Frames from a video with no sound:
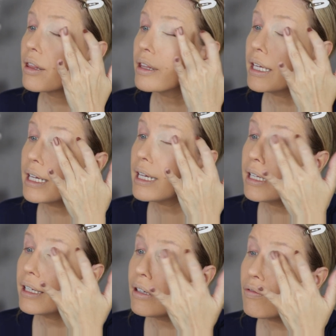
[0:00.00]
the
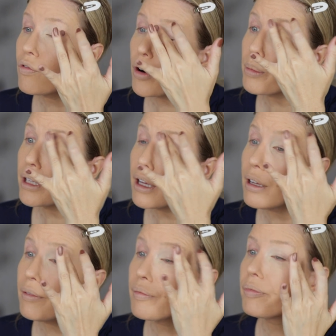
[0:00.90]
Eden
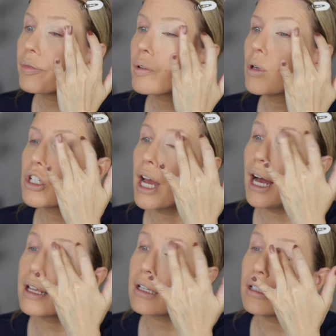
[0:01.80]
formula, which
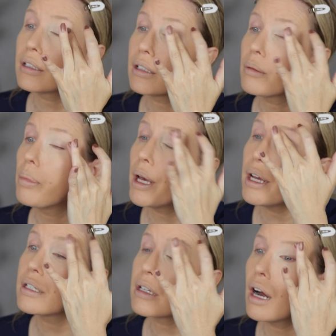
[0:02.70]
has a little
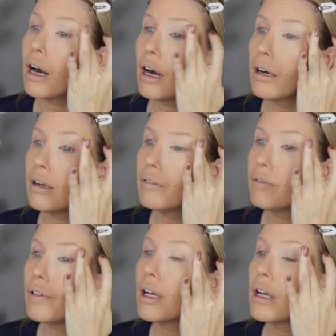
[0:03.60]
bit
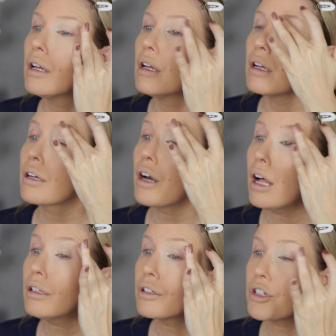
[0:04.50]
of
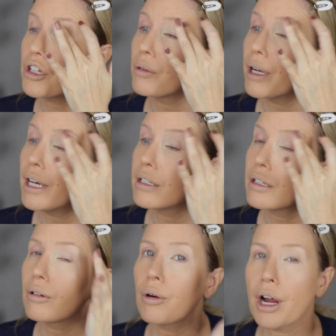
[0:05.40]
color to
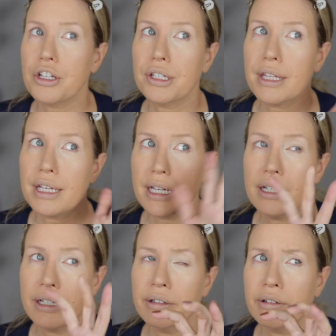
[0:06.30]
it, or I should say the
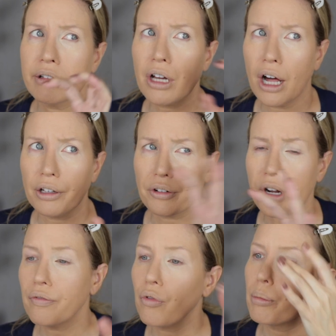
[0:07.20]
Eden color,
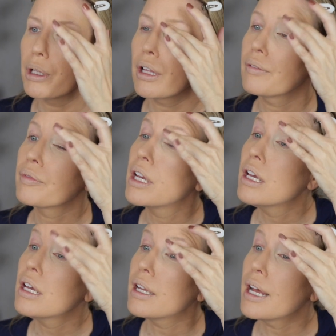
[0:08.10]
not formula.
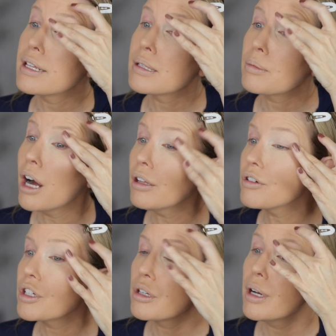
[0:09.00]
It has some
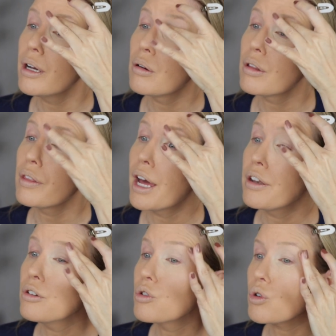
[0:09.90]
color to it
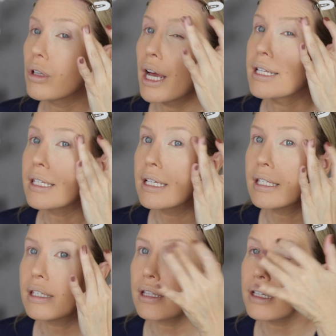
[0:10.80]
that
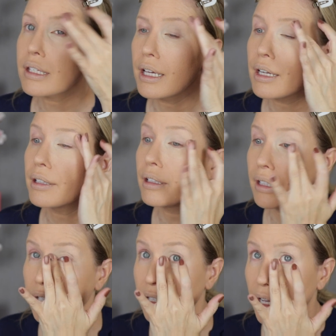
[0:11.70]
neutralizes the skin on the
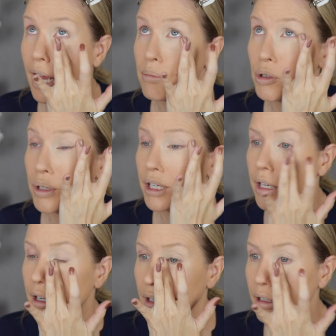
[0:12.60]
lid like I'm doing
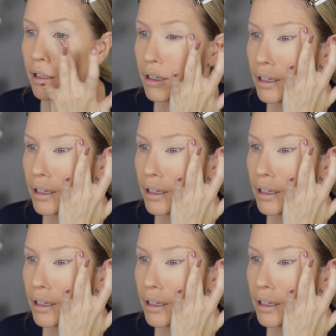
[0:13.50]
here.